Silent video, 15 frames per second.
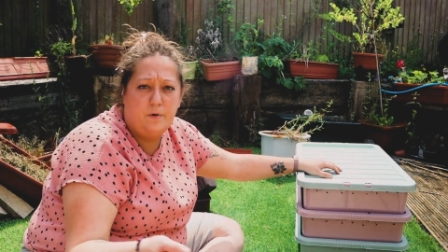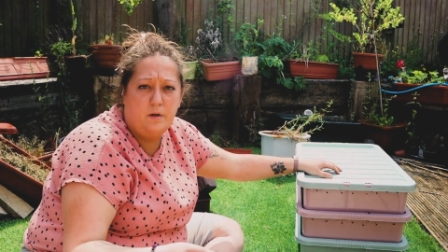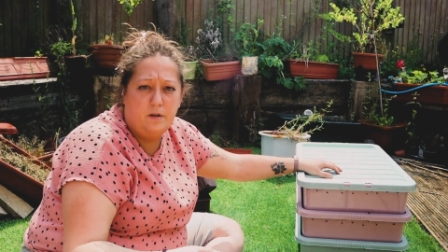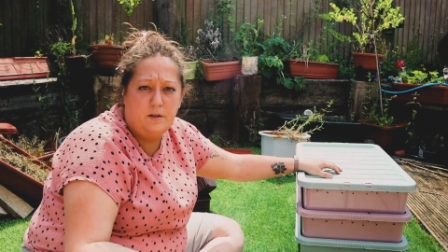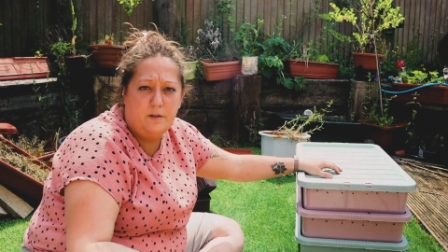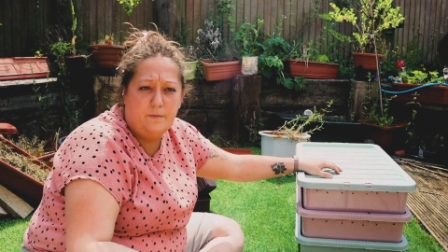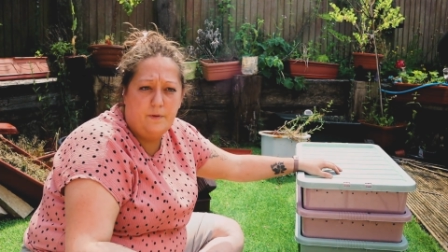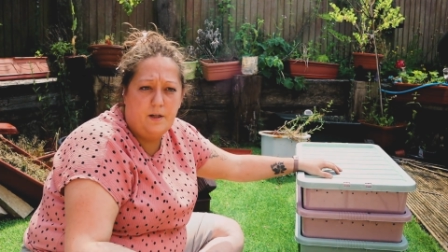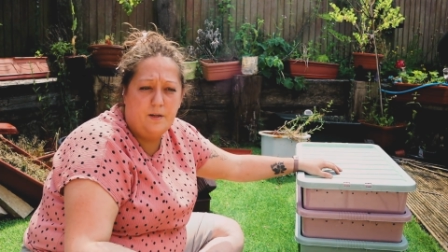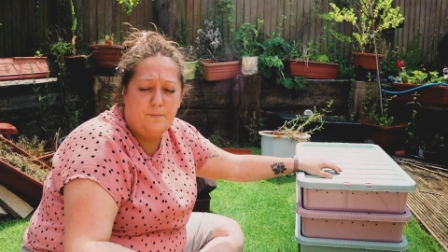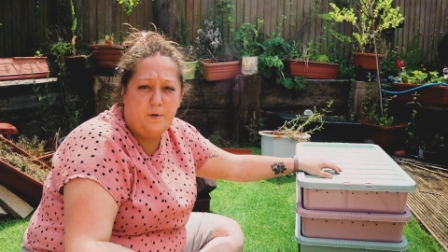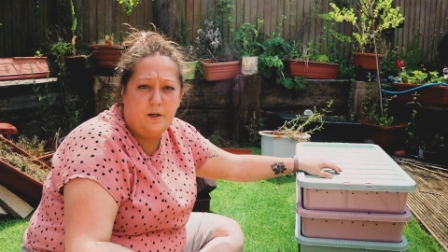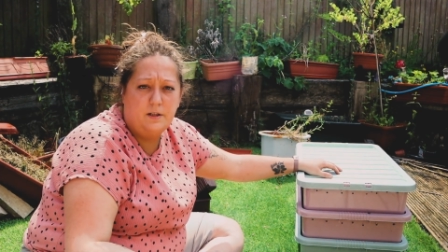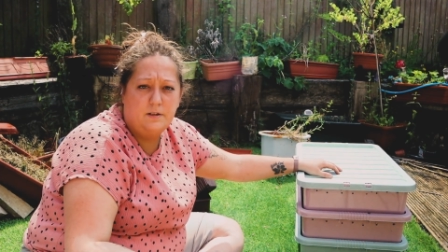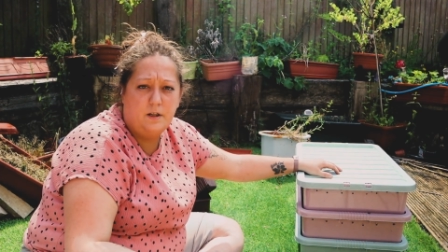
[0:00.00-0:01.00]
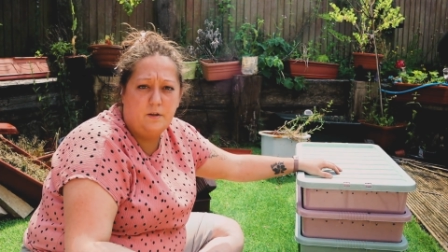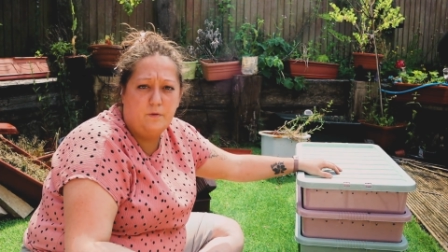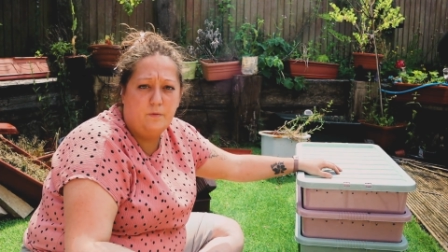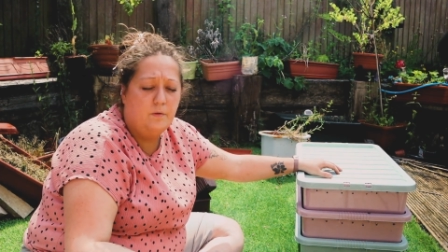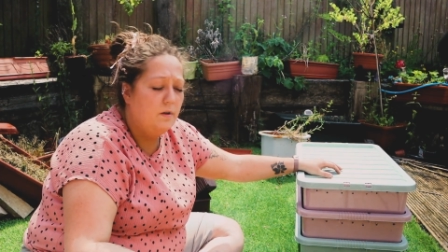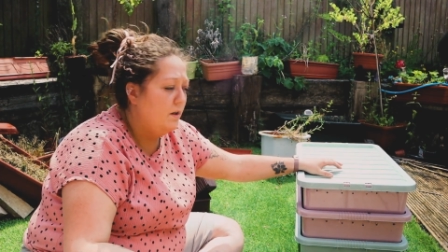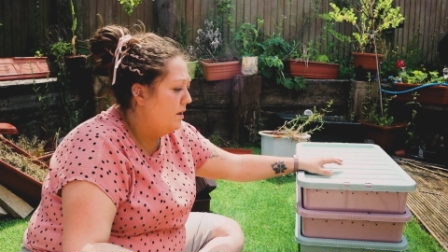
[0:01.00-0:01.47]
in, in the polytunnel
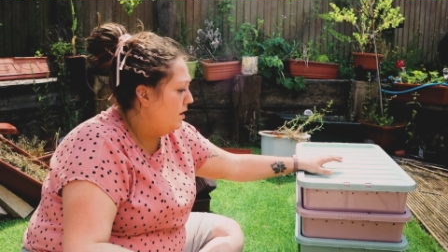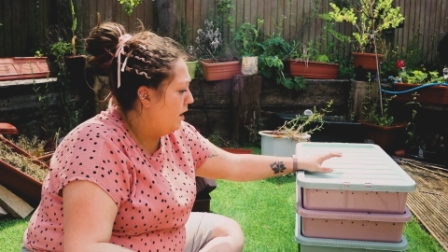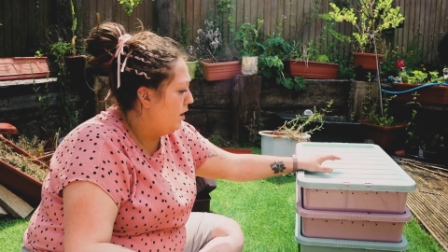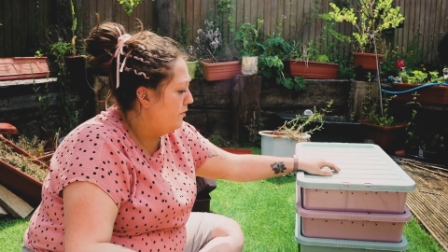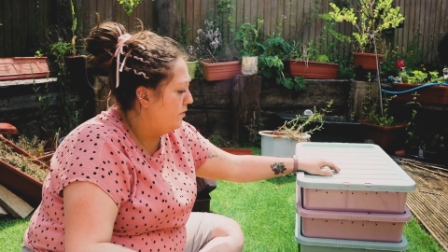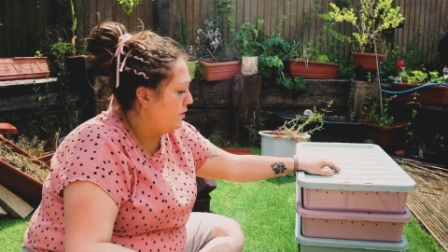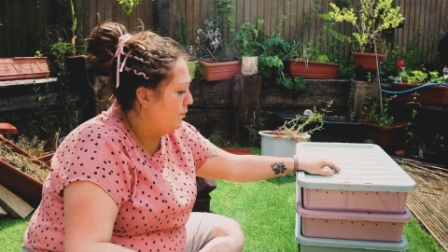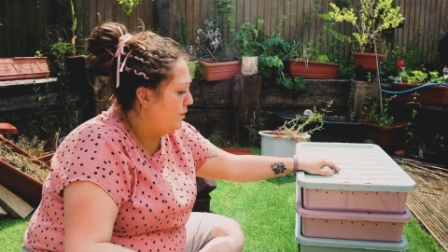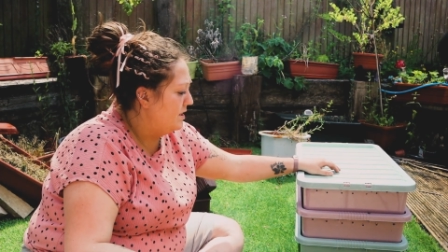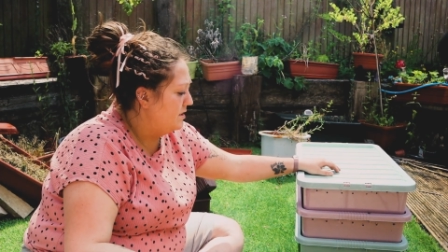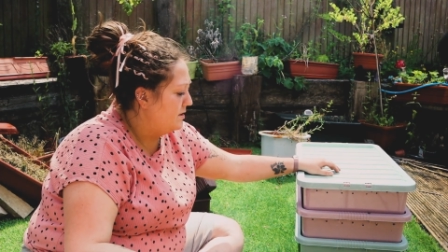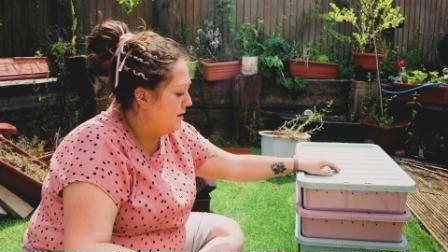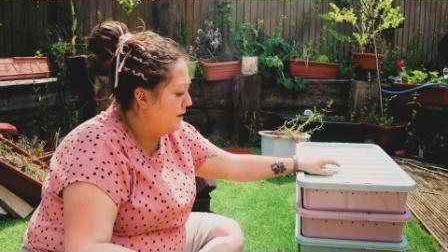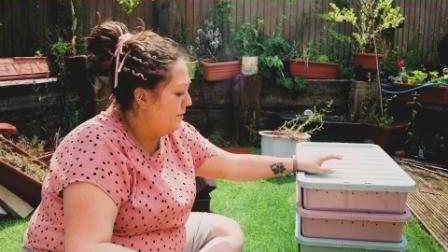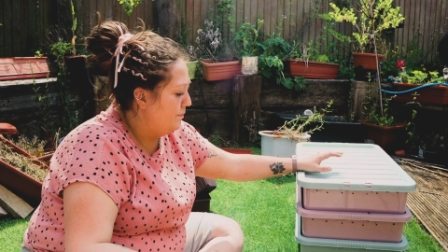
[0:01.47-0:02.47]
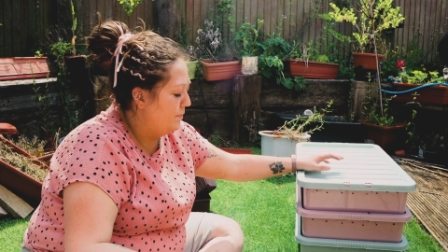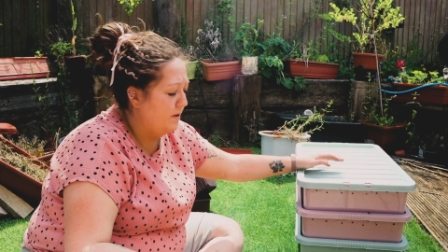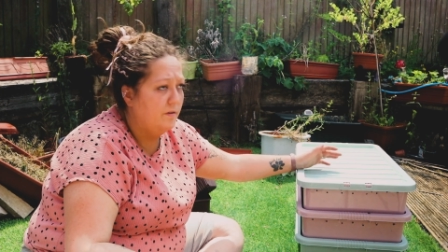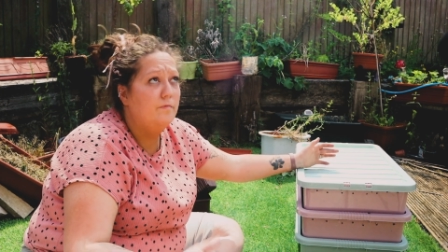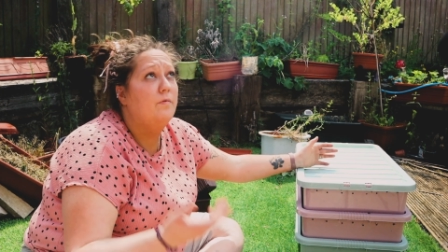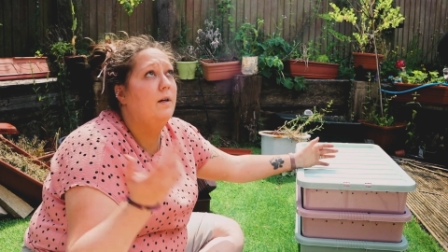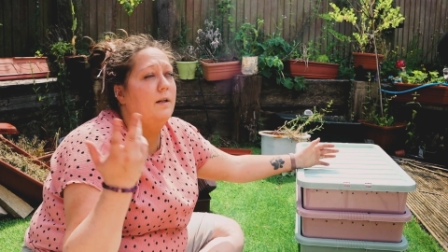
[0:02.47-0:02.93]
over the winter but
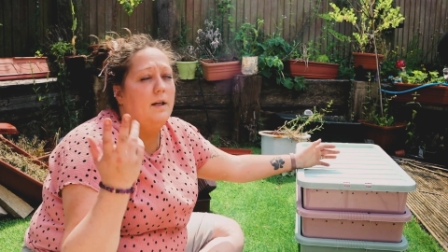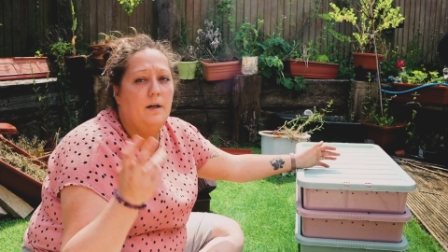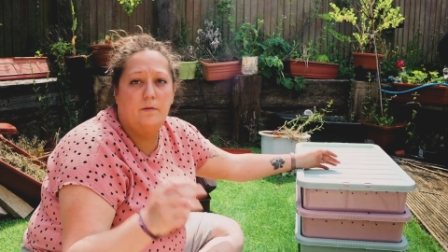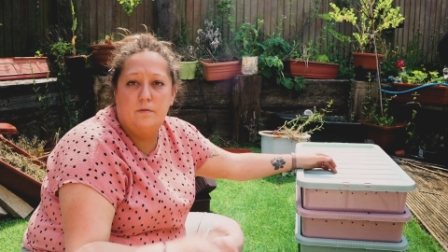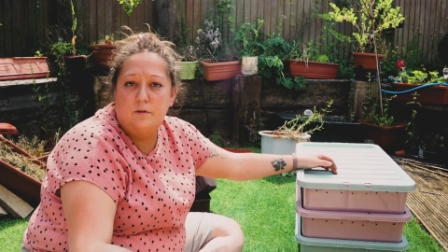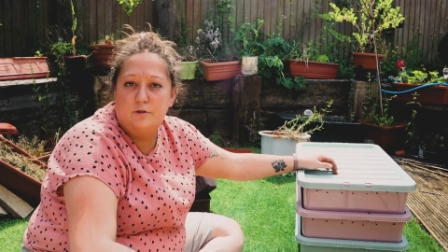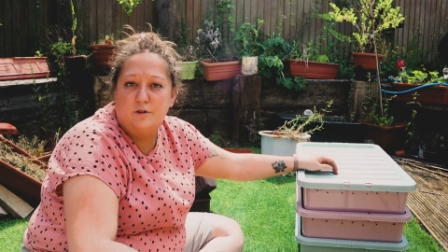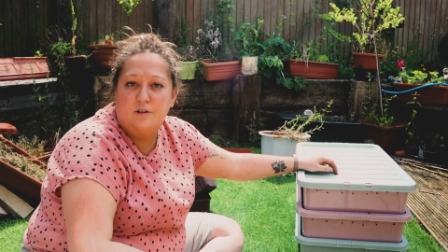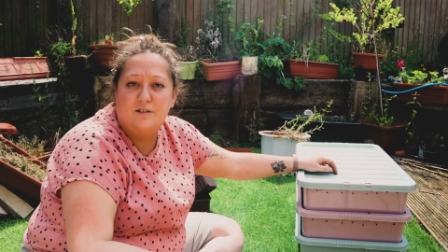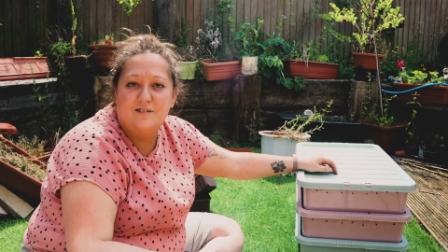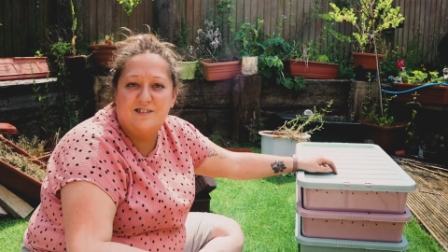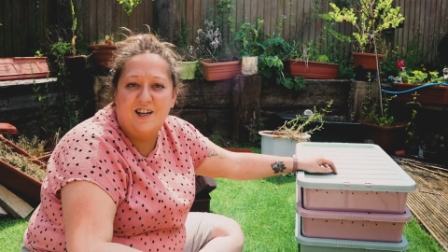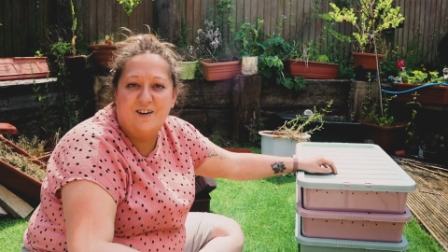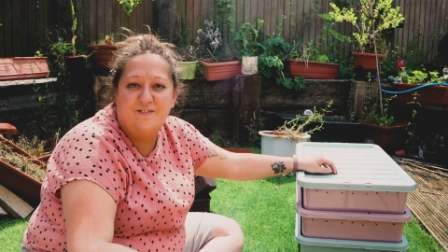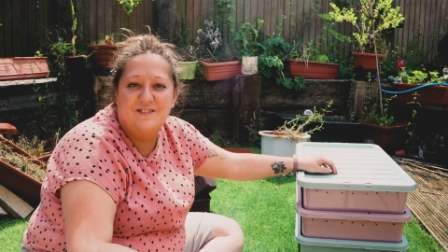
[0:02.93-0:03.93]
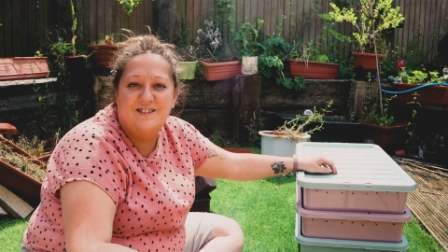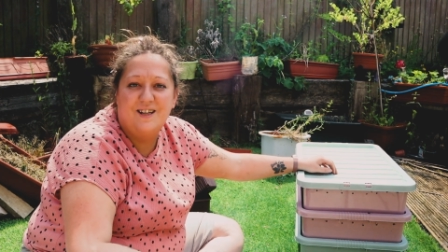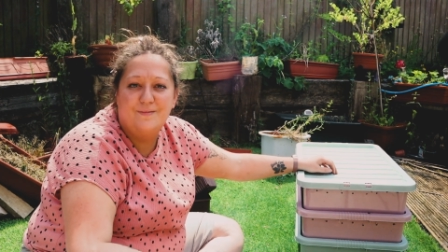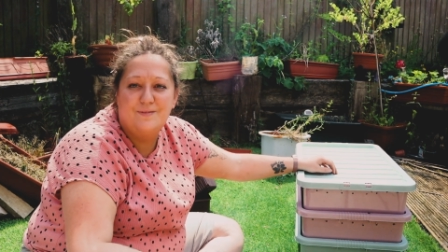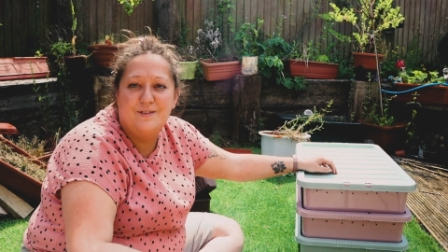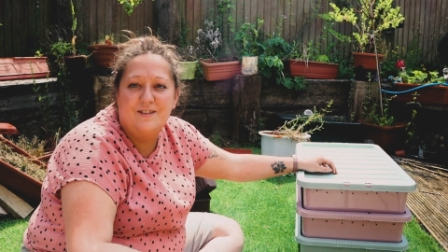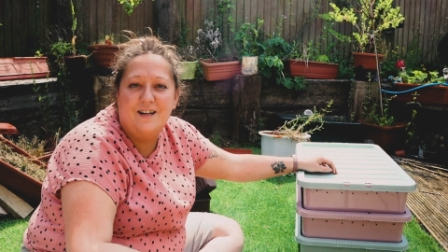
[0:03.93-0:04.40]
right now as you can tell it's
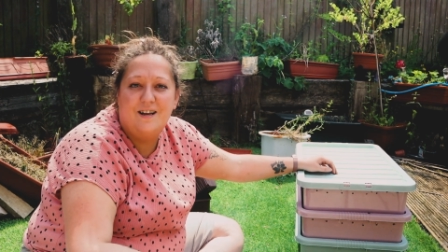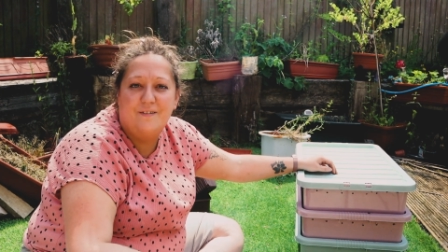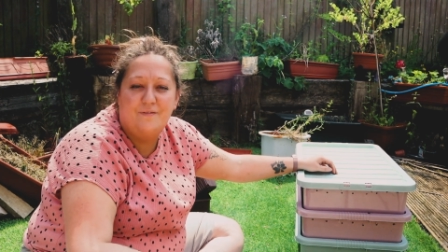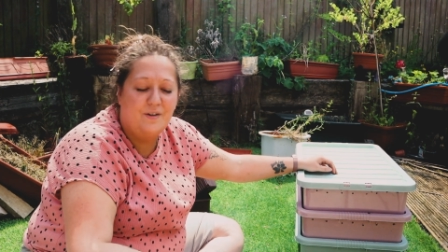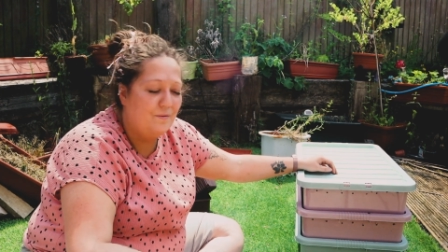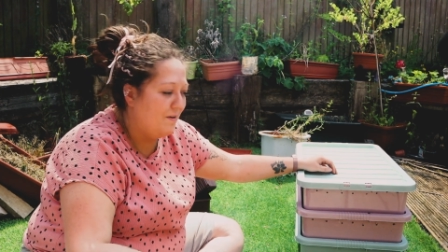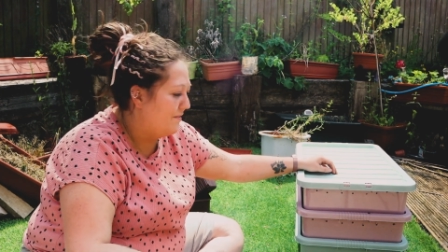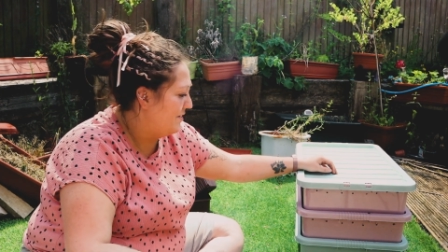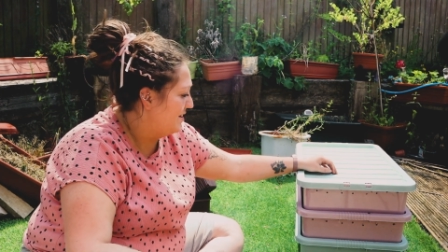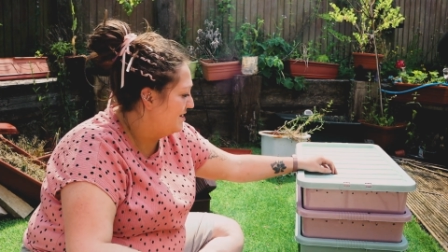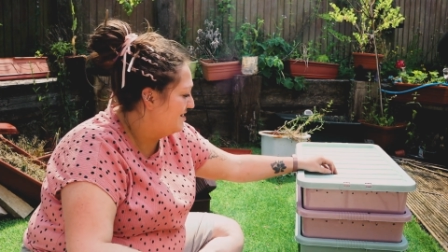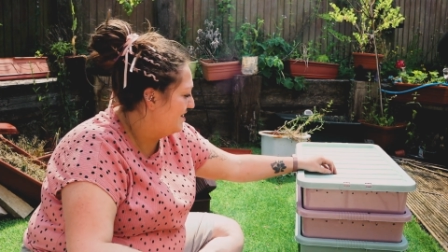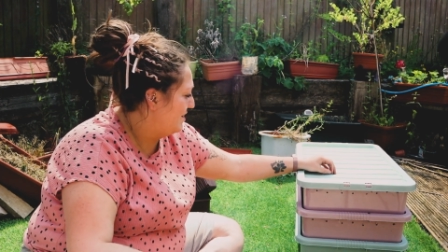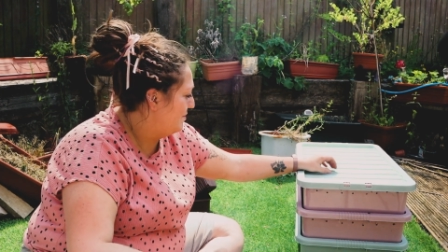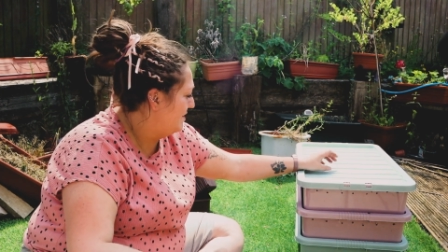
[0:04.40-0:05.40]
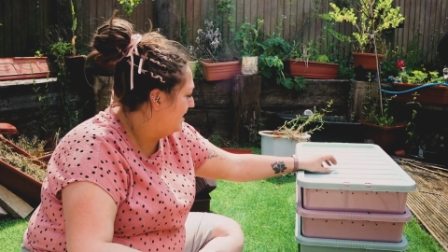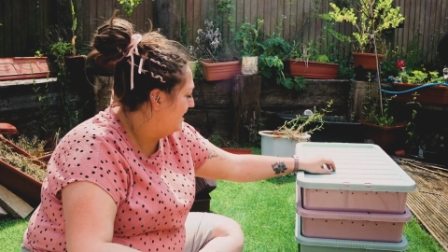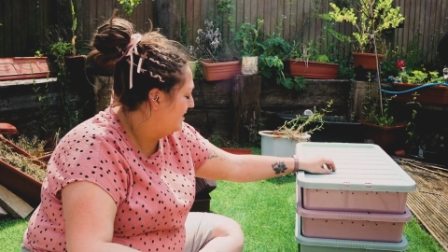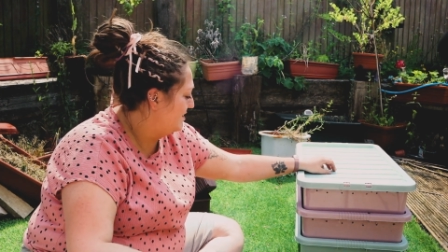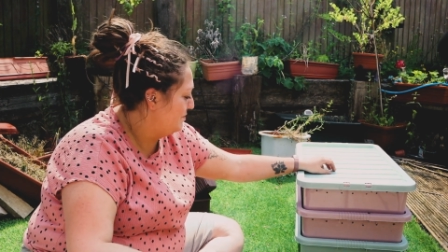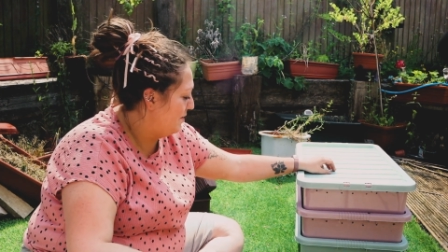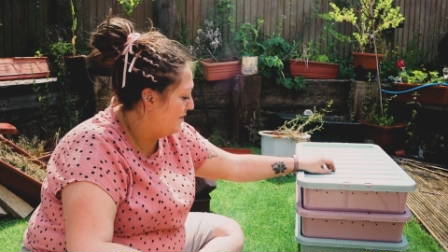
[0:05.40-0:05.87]
absolutely lovely weather so we don't have
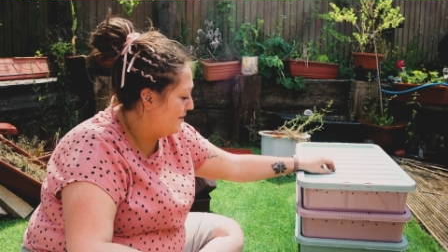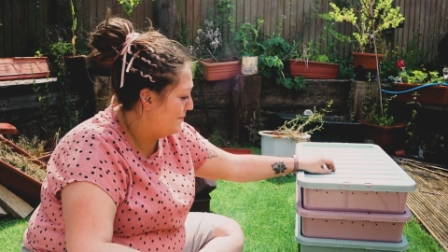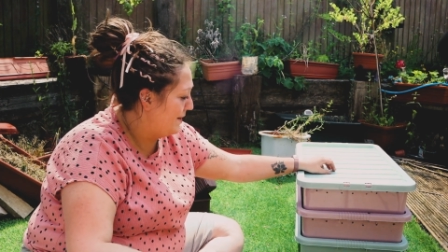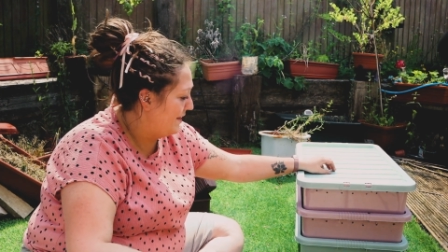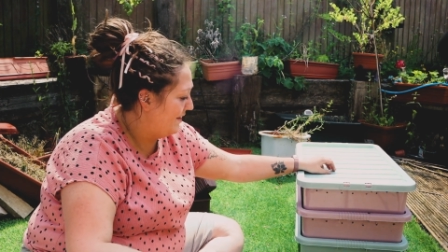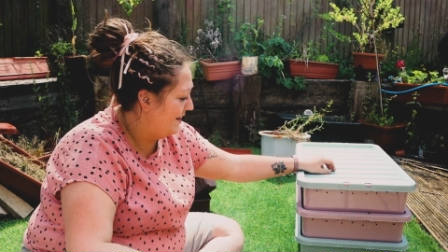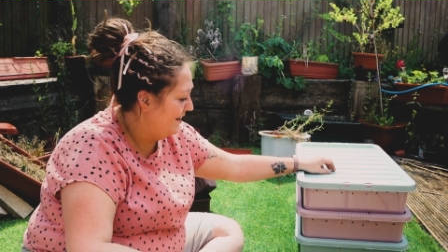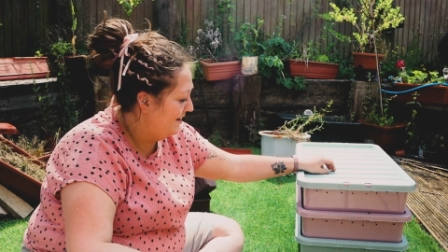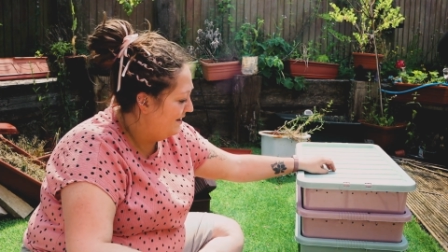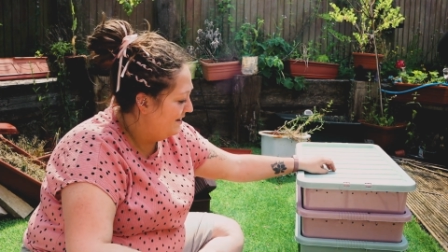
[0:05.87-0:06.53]
to worry about that